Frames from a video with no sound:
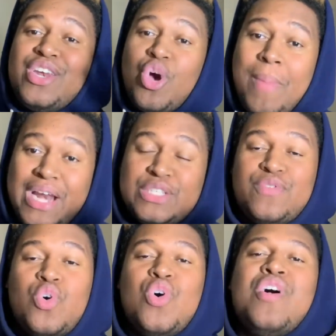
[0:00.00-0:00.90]
Nobody's
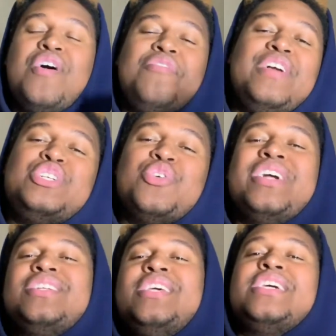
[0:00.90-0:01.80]
Fool,
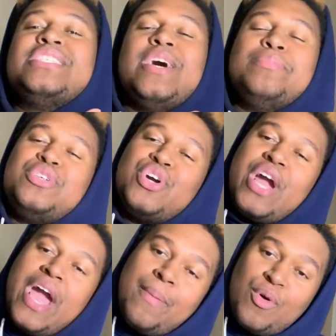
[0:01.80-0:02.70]
featuring Tika Sumpter,